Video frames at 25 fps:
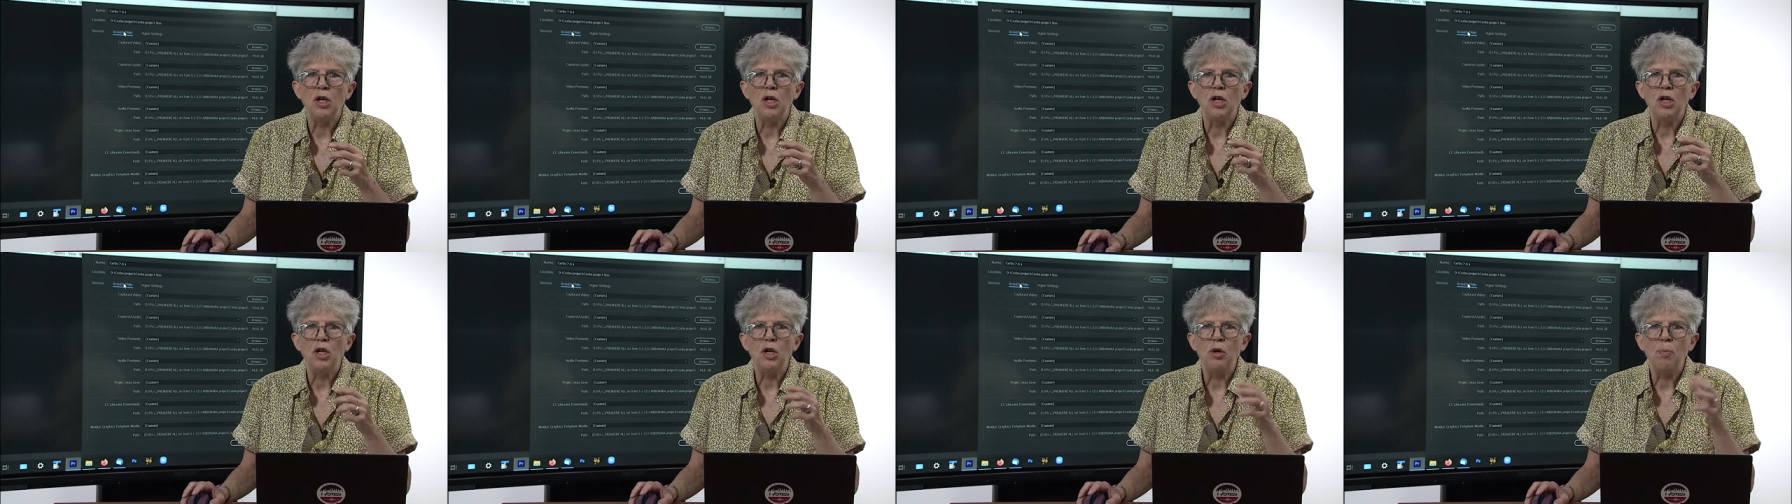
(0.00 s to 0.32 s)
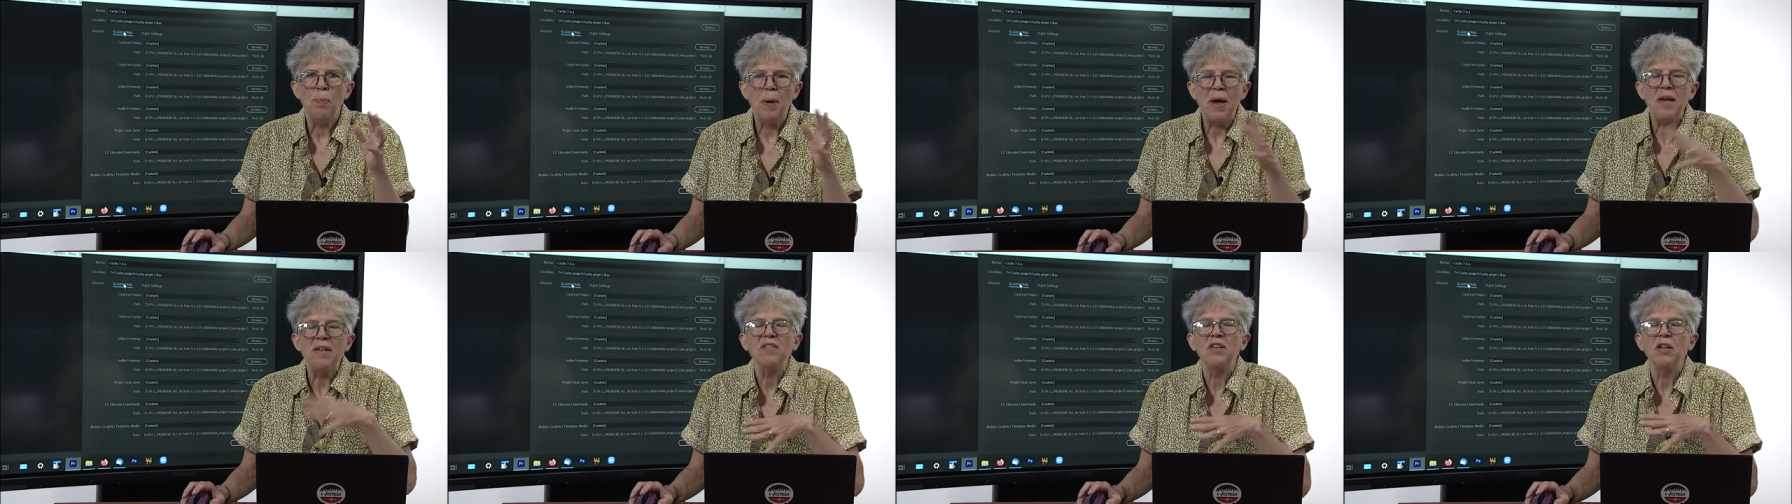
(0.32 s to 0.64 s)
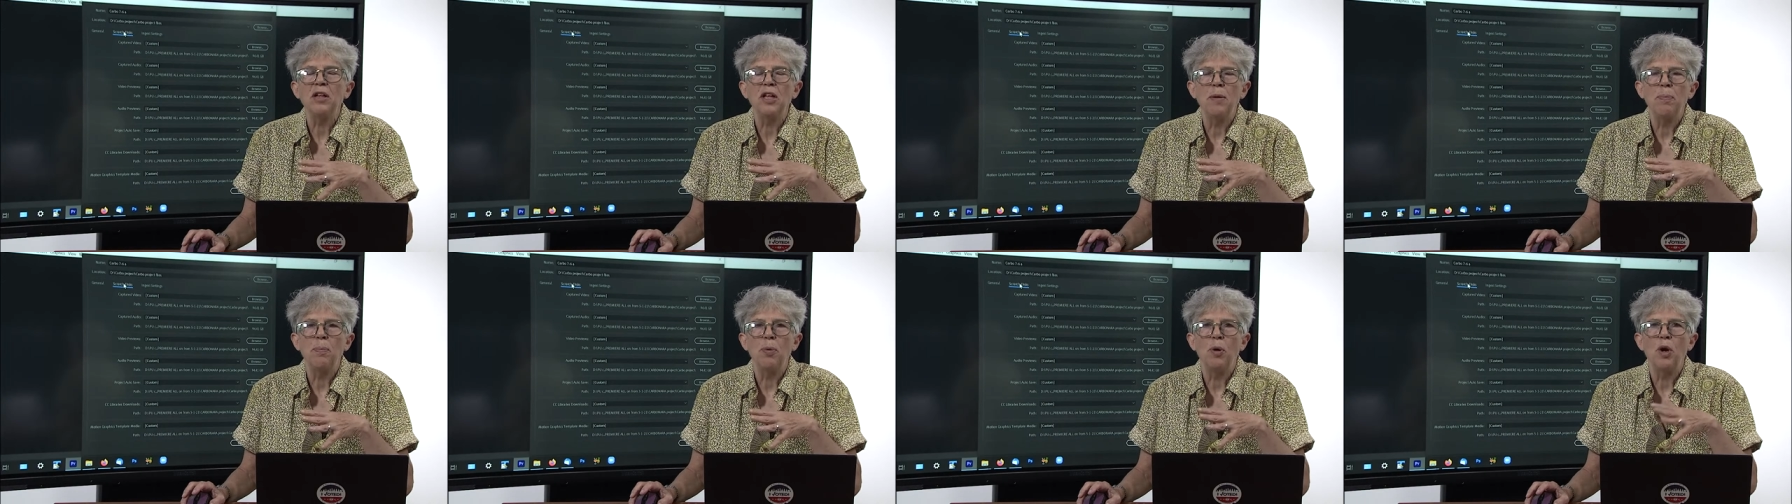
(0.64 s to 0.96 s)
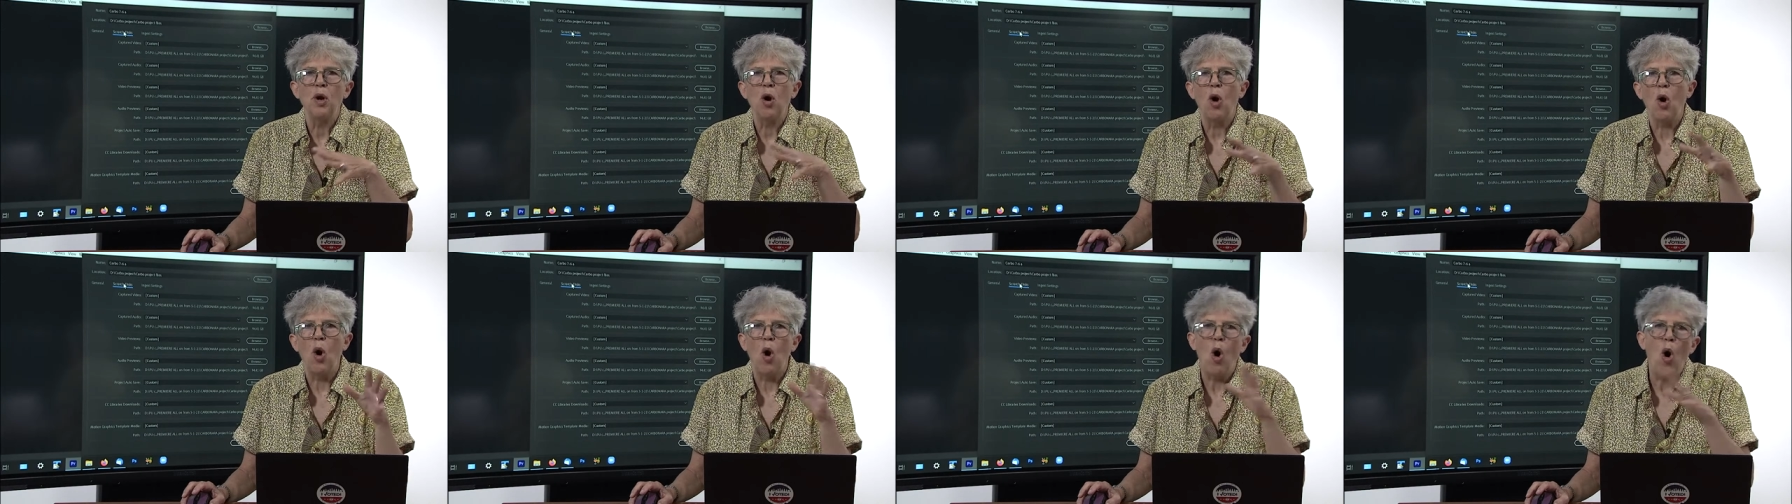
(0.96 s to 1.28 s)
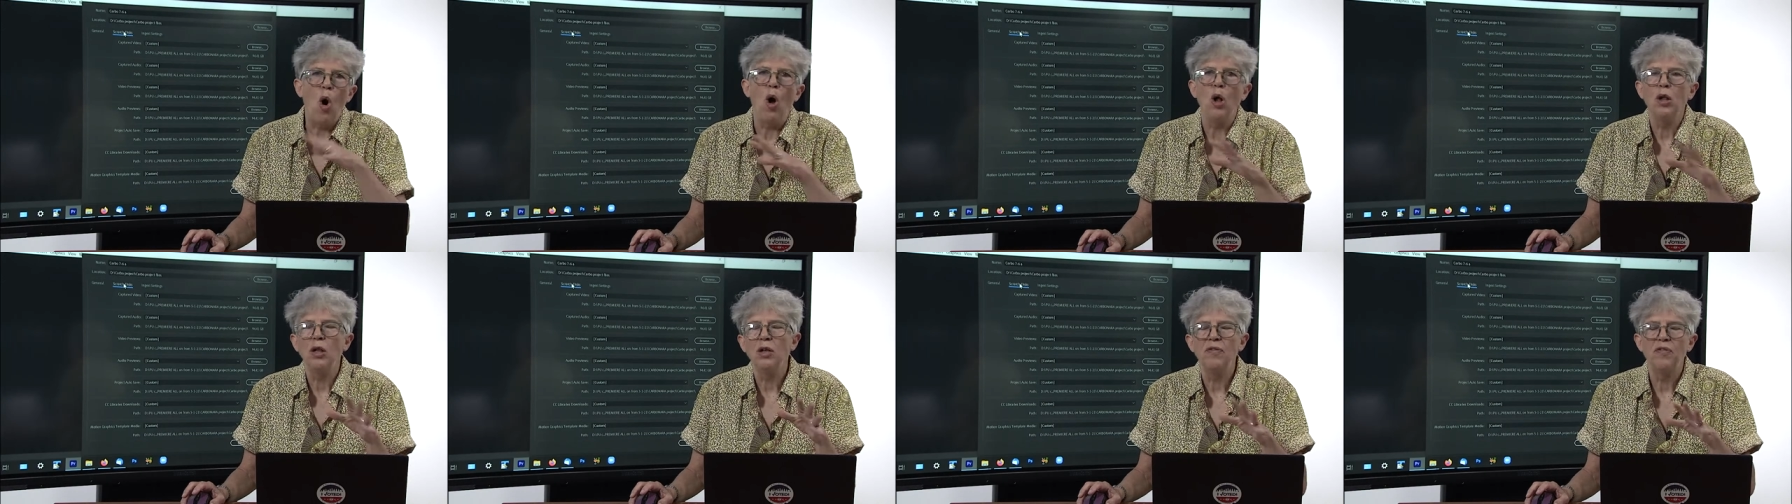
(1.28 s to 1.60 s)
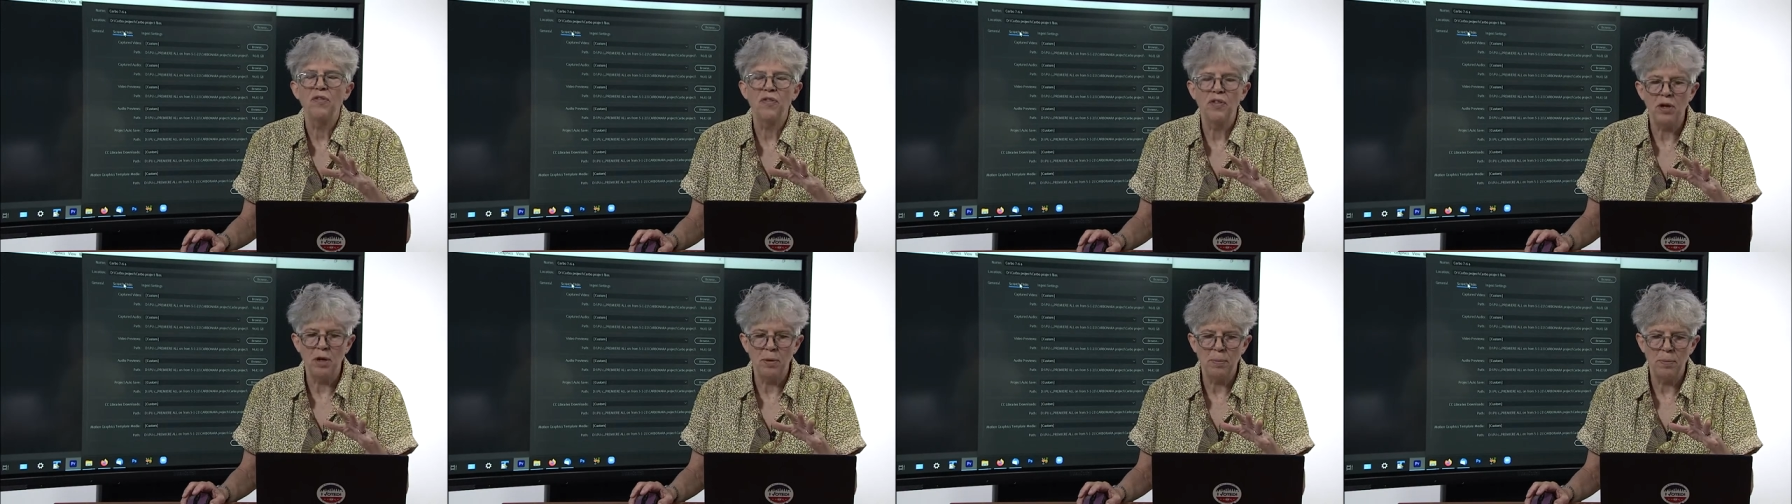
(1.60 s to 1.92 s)
You basically put all
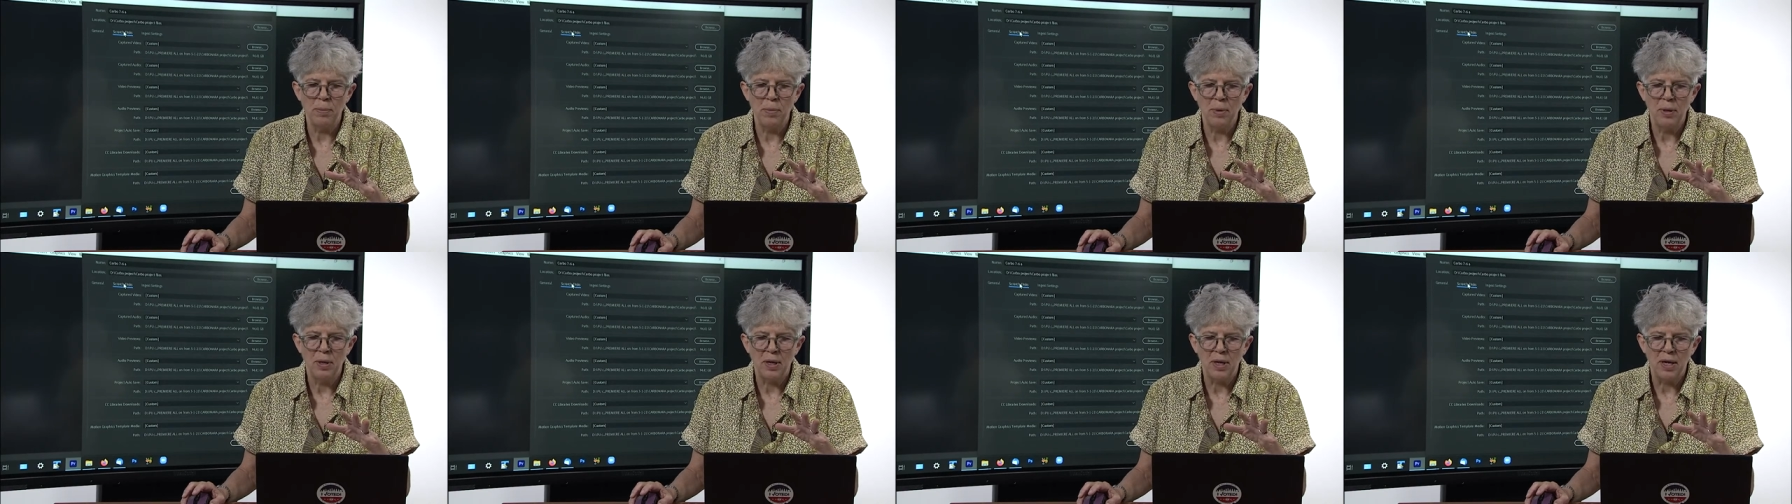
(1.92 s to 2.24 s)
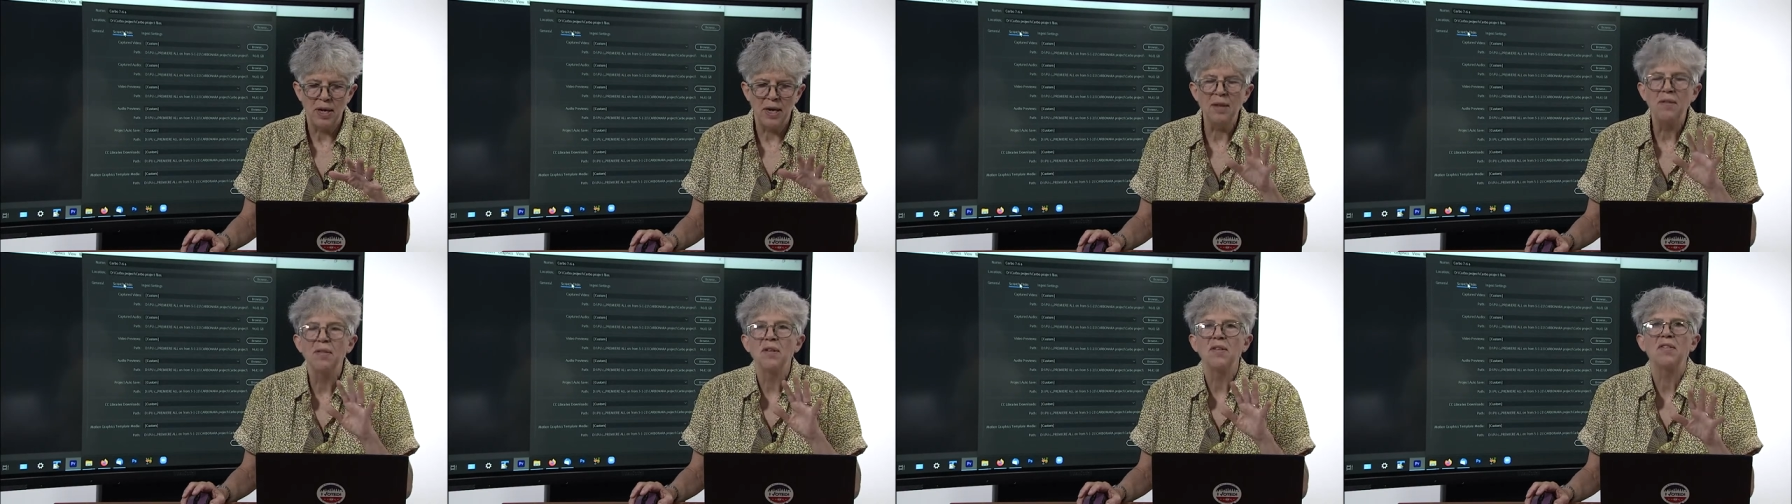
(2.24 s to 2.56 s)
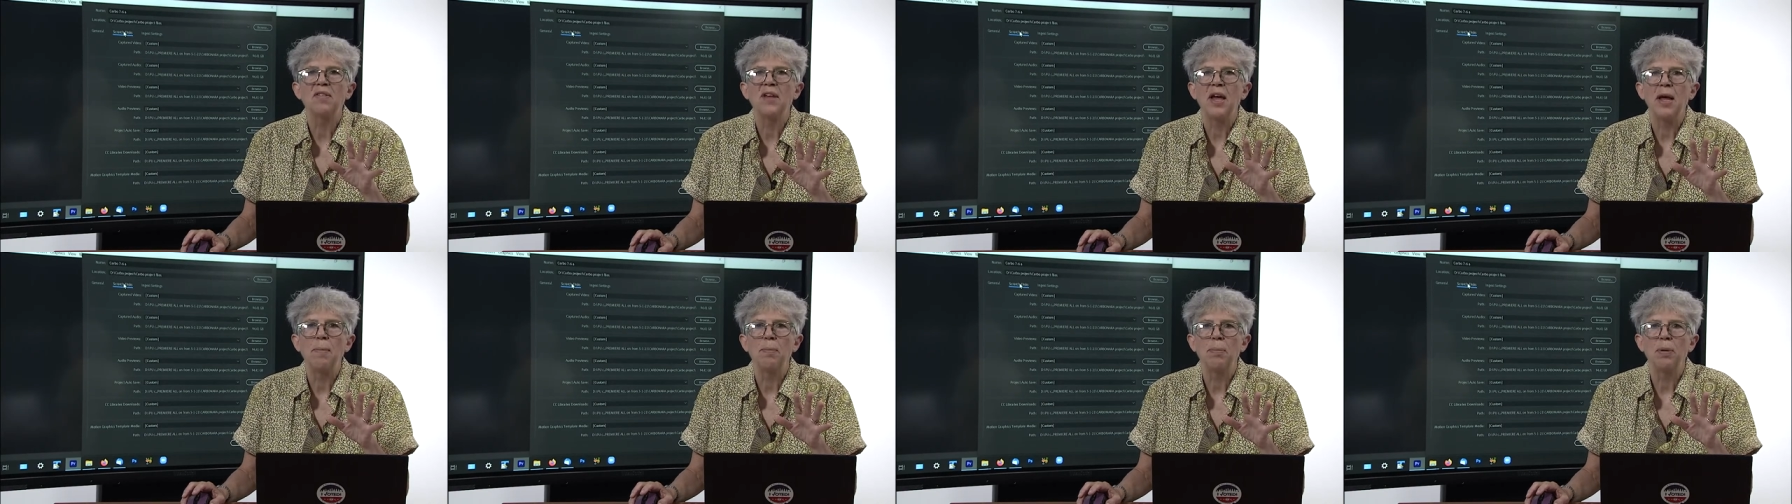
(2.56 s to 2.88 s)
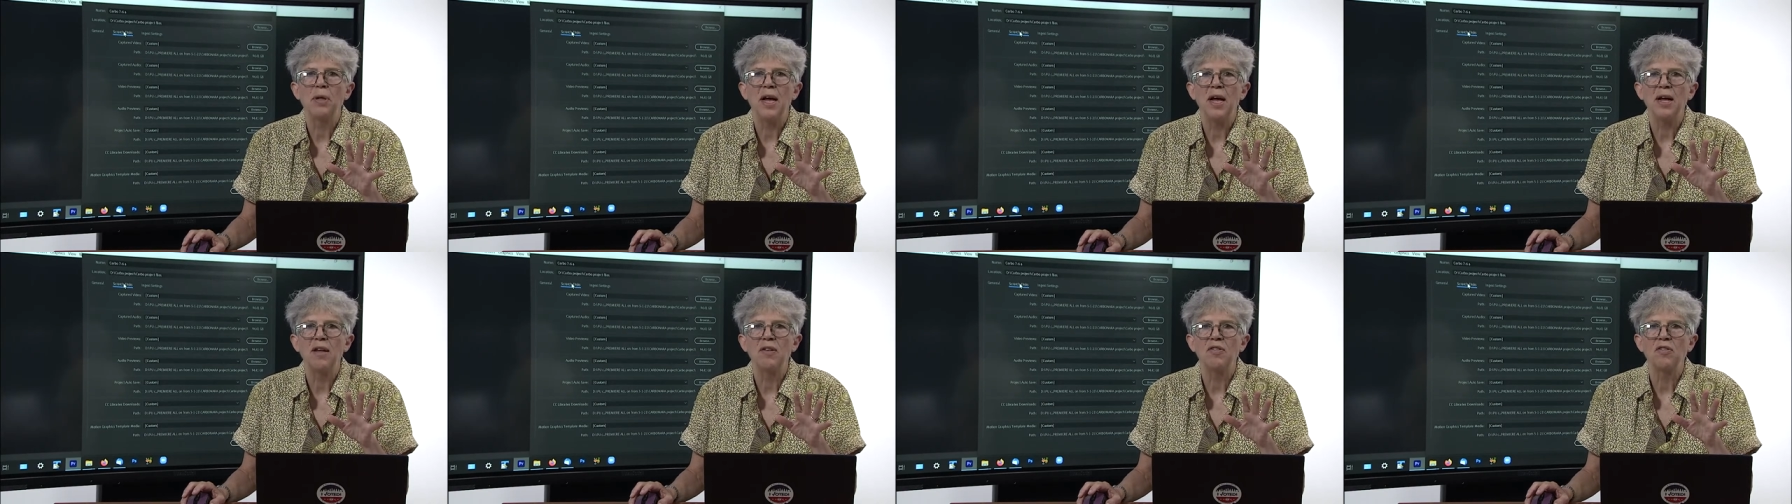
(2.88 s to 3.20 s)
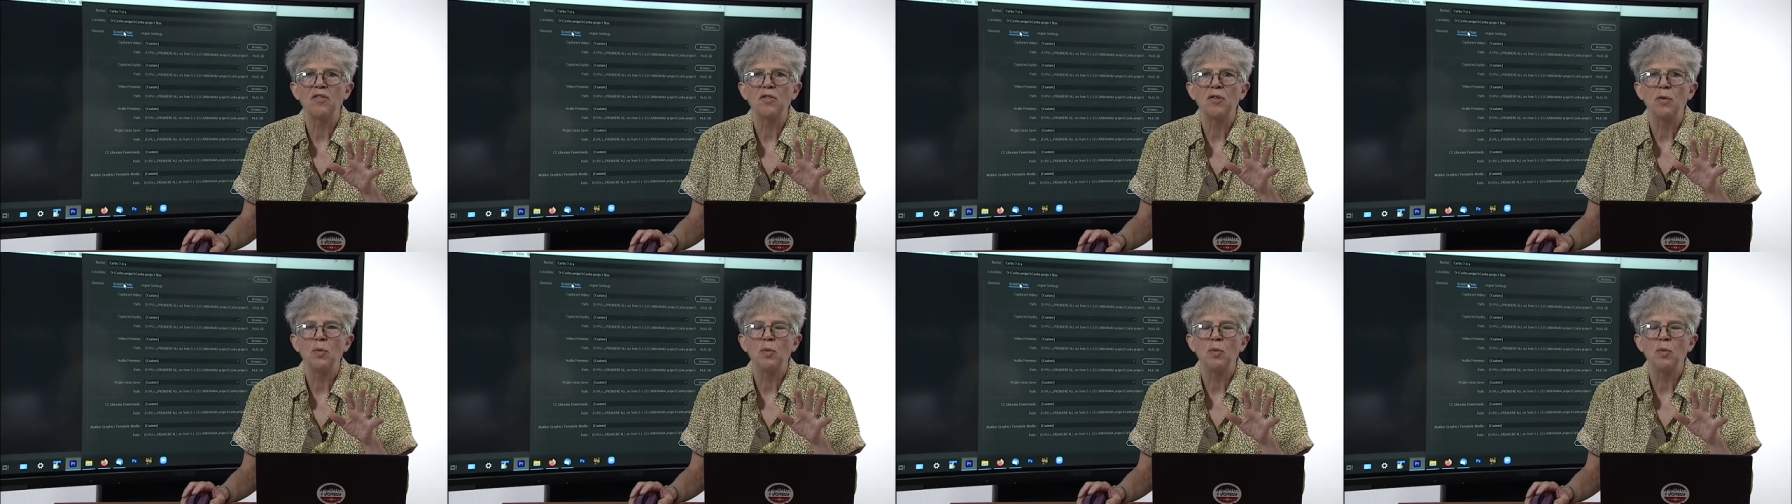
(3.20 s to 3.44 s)
of them in the same place,